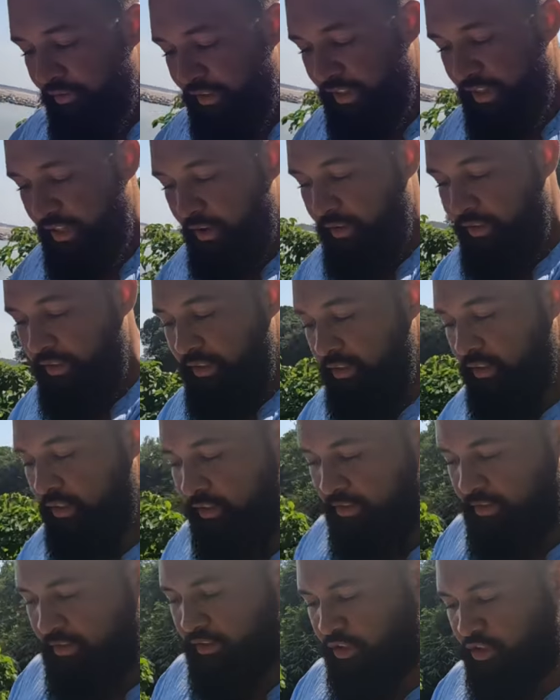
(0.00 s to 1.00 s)
video in the
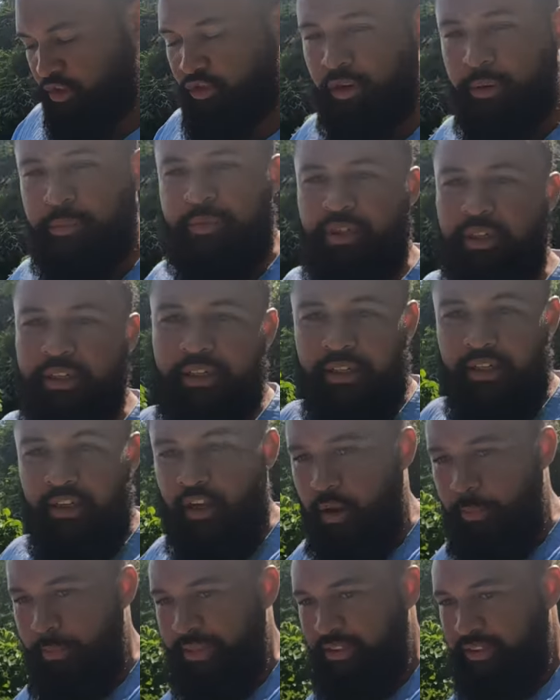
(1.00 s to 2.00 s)
description and the
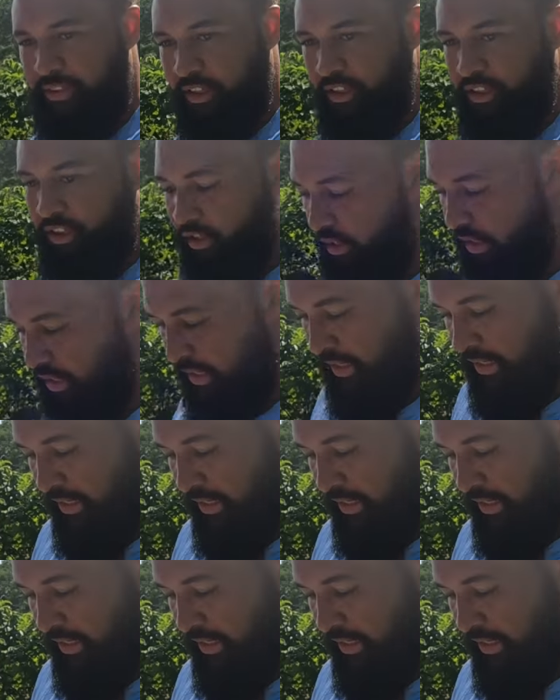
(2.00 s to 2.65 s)
comment section.